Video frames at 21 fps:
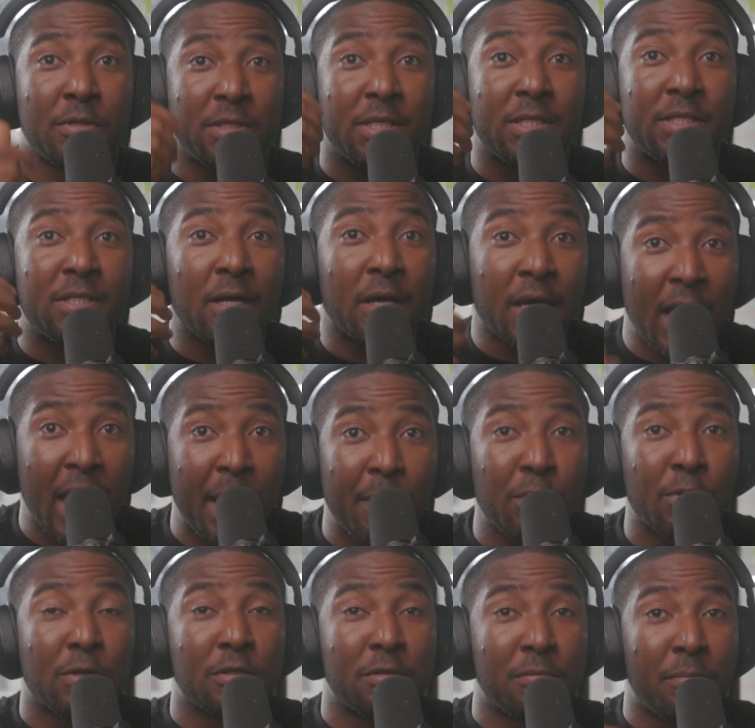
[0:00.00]
It's the
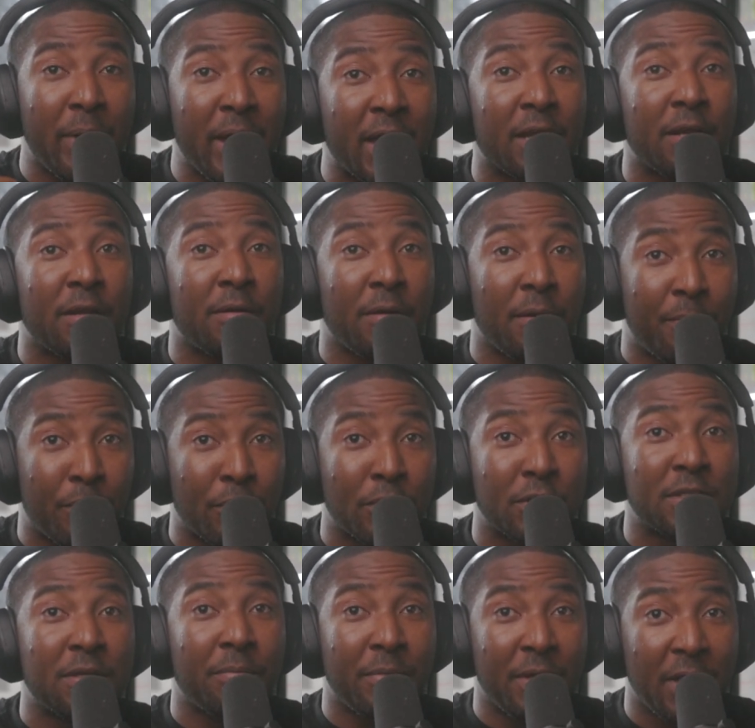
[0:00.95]
chemical making the
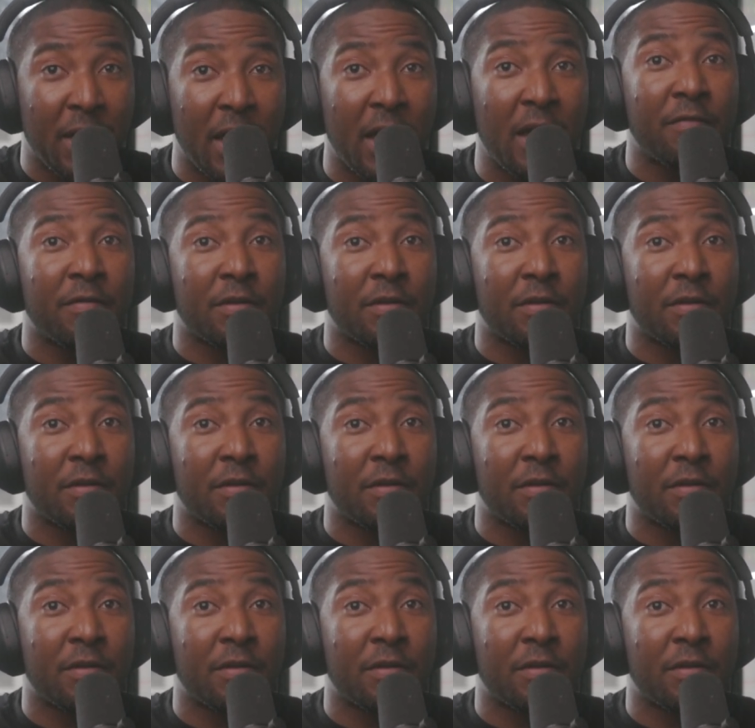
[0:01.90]
person behave